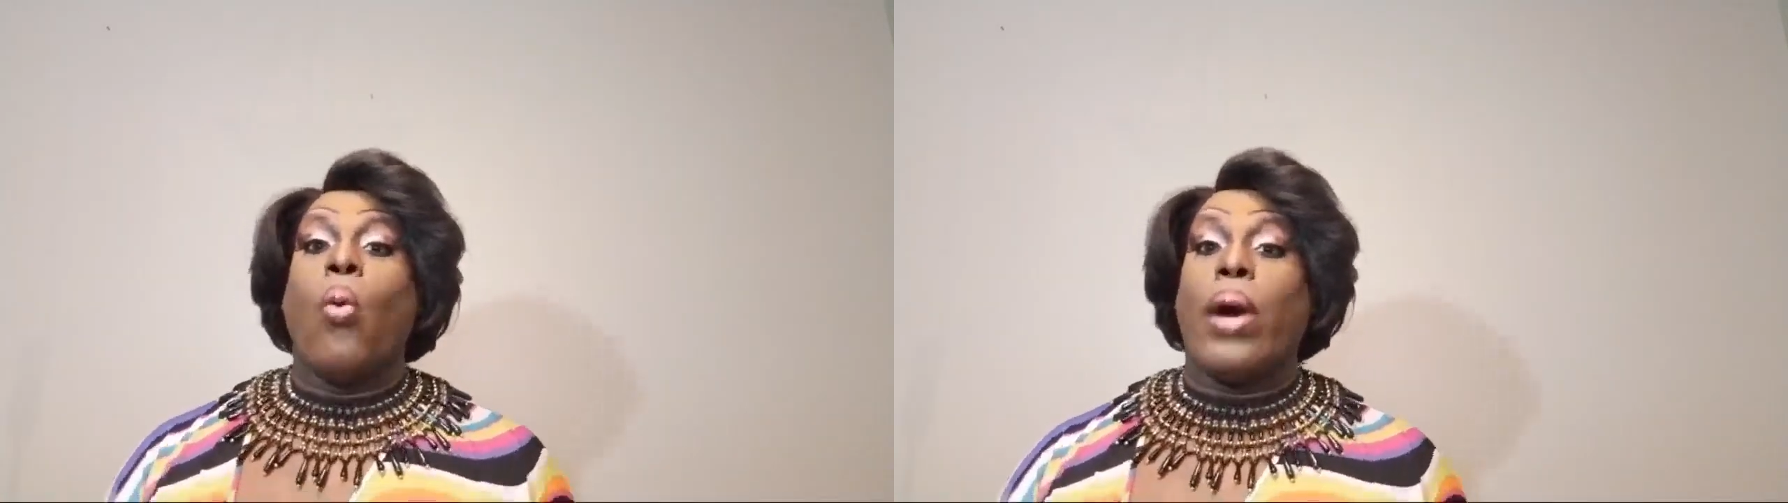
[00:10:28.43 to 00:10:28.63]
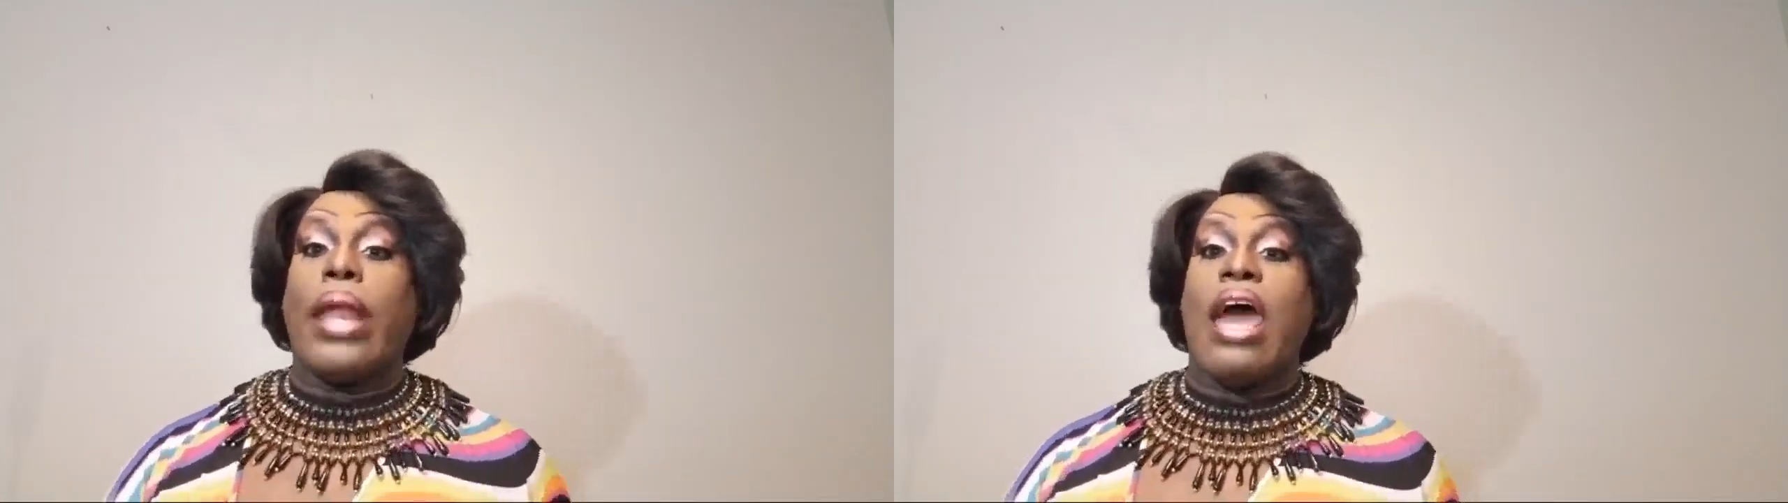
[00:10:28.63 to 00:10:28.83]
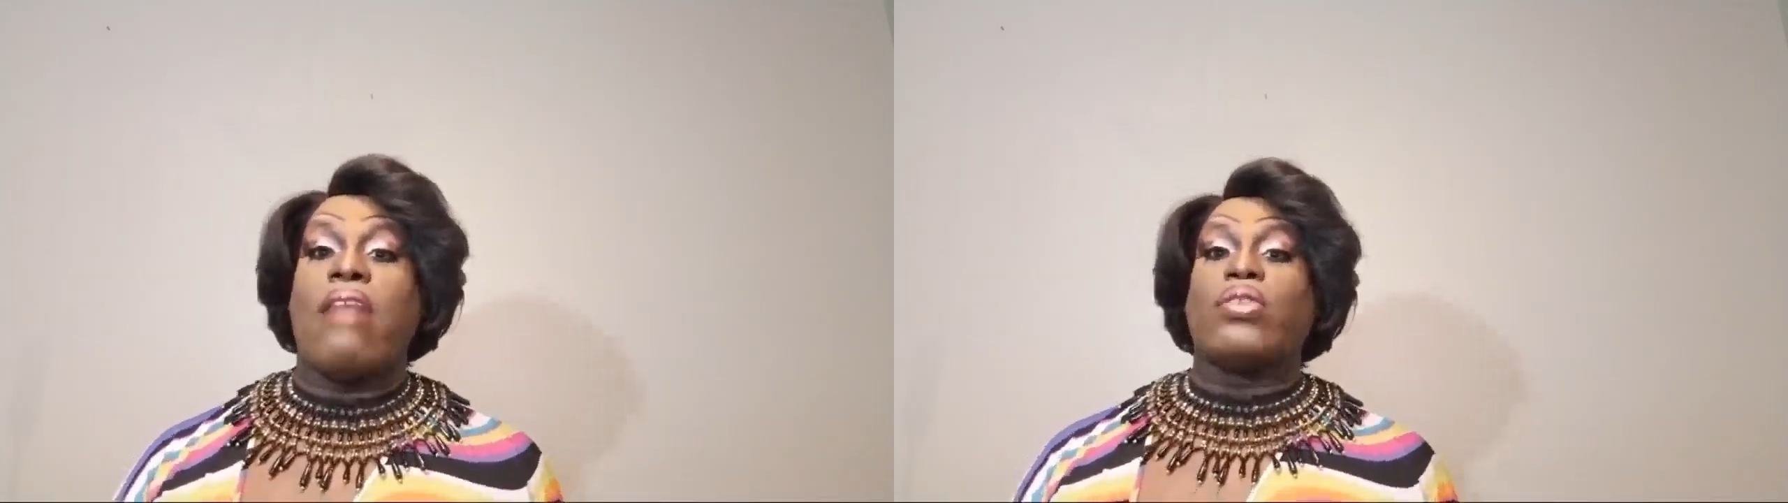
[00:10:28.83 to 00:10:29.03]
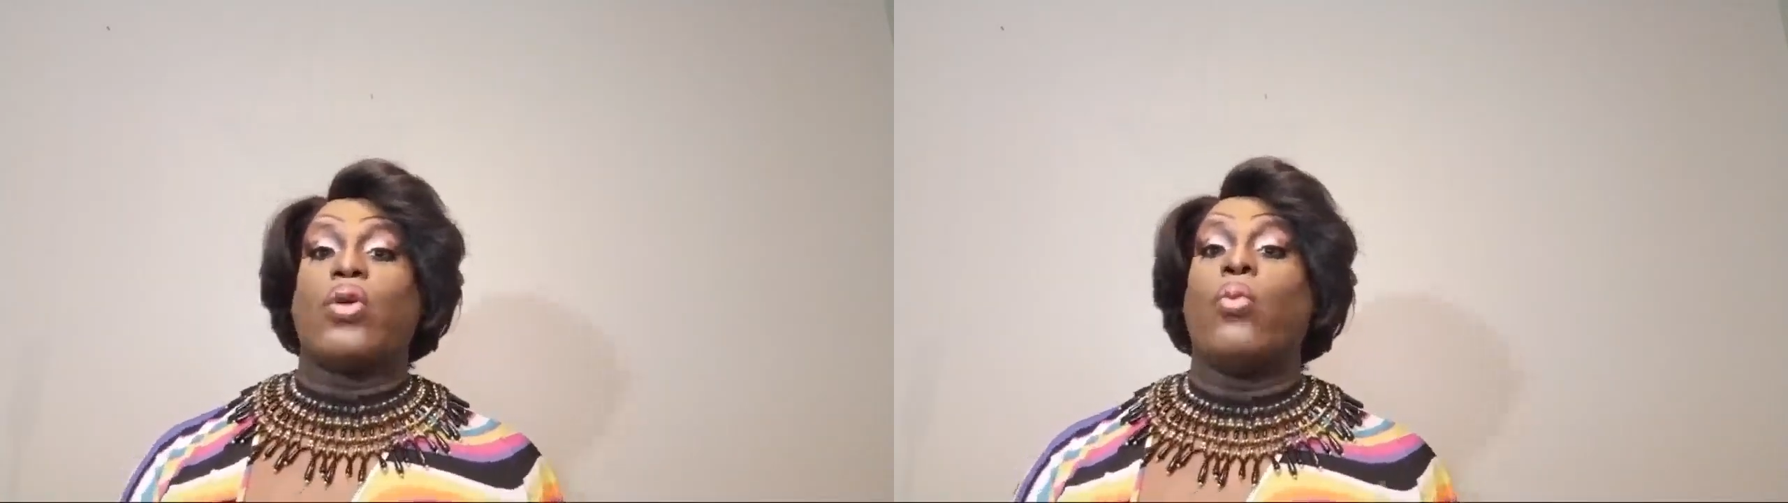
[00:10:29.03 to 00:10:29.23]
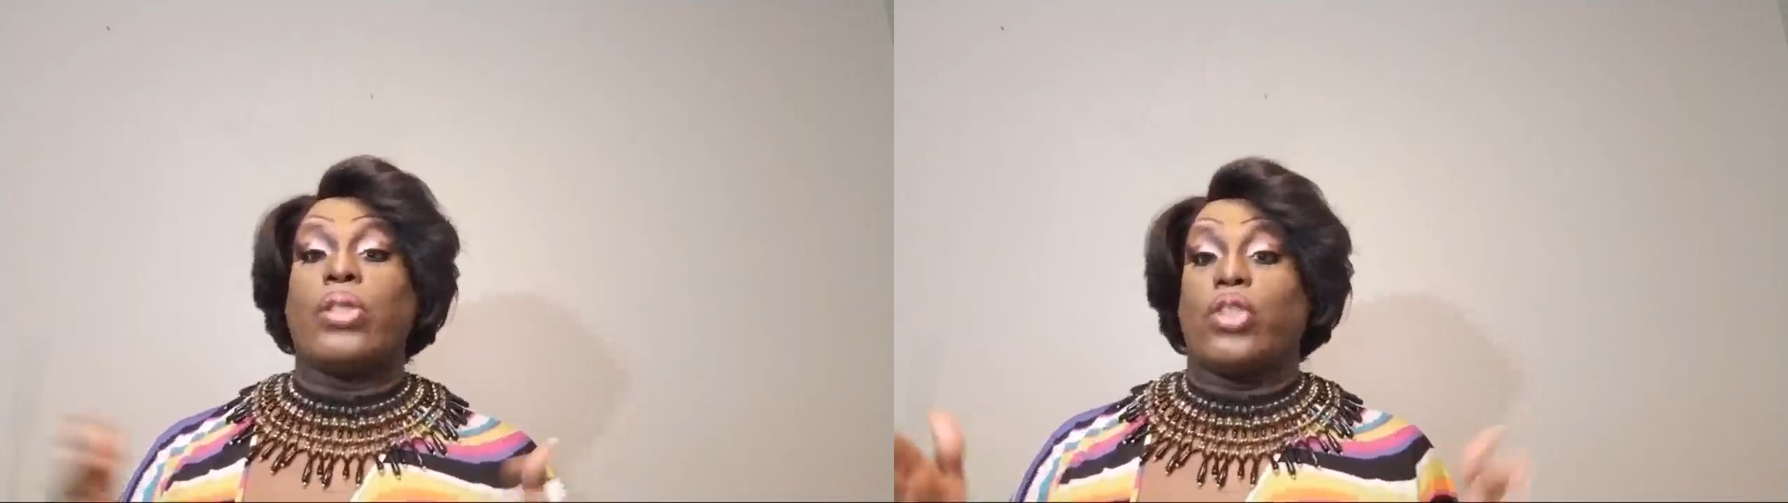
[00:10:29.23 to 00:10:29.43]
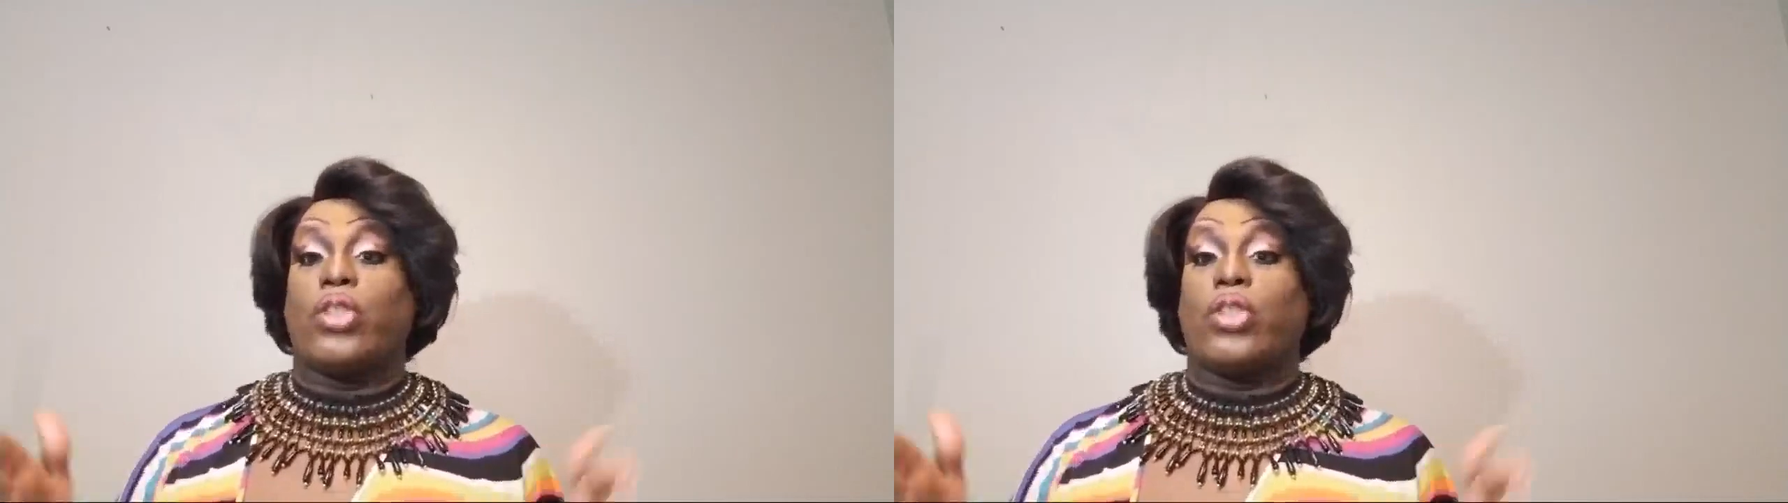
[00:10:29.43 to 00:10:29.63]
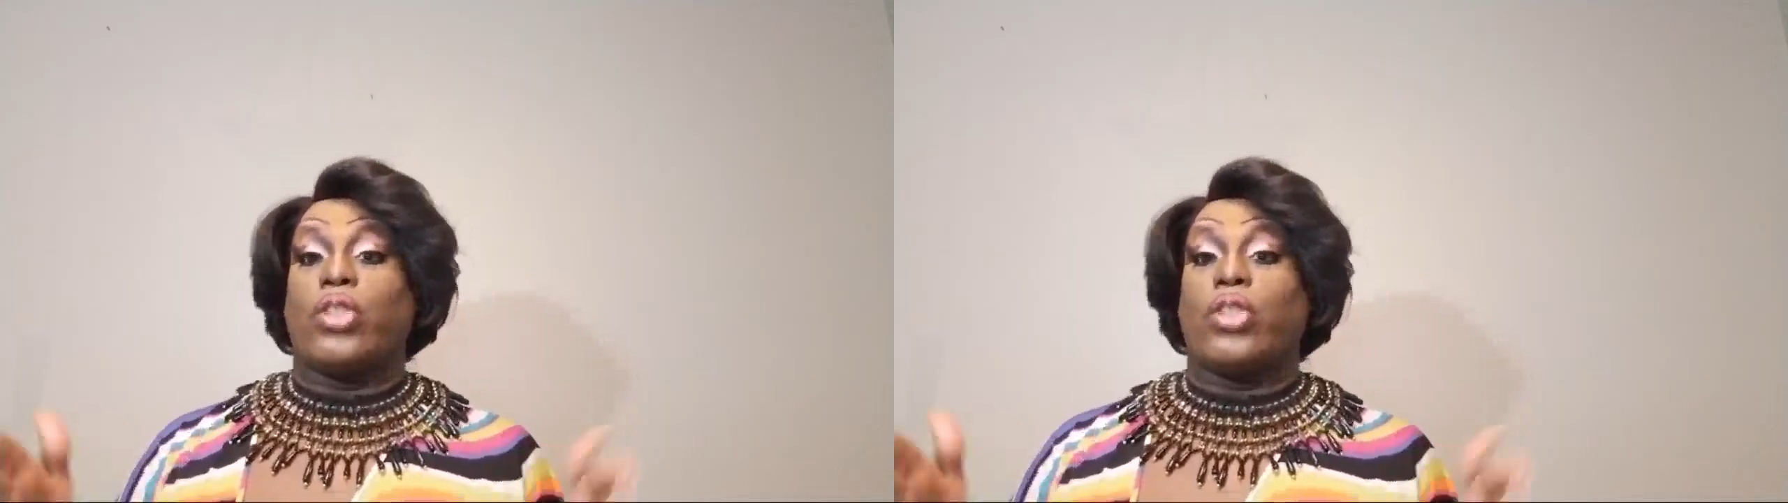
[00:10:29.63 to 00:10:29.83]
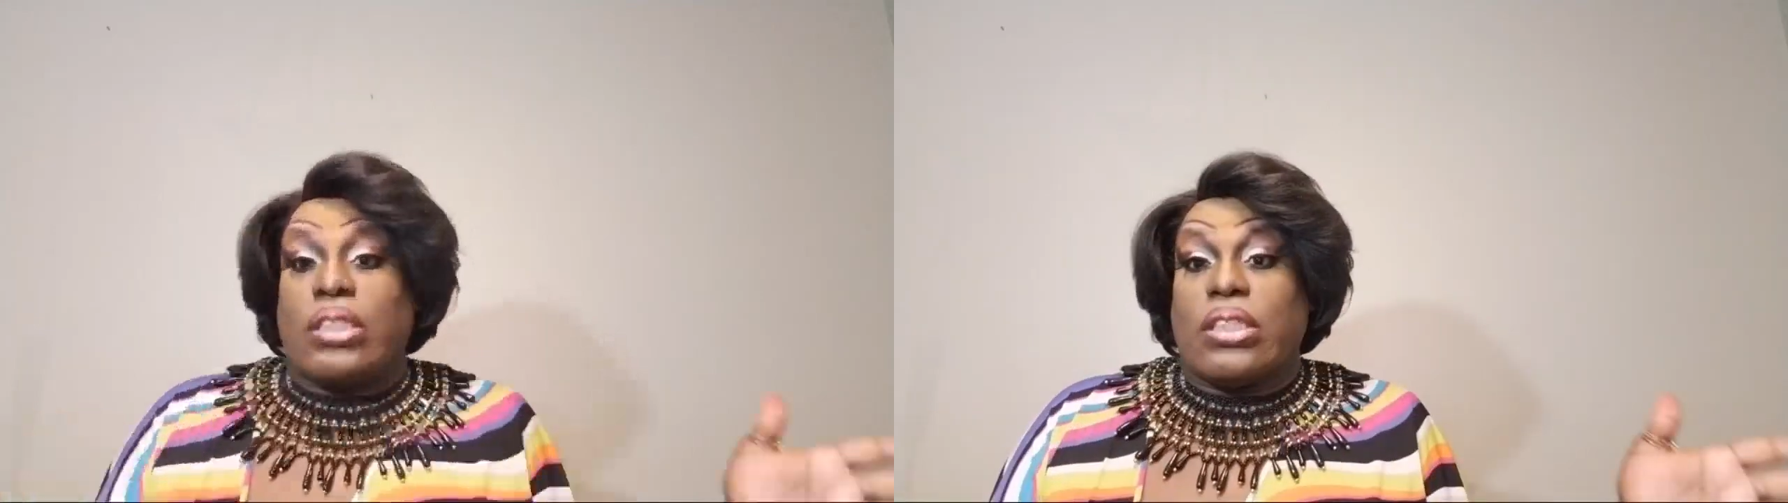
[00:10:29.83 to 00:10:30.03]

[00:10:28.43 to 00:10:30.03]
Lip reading: what have you. So we're just waiting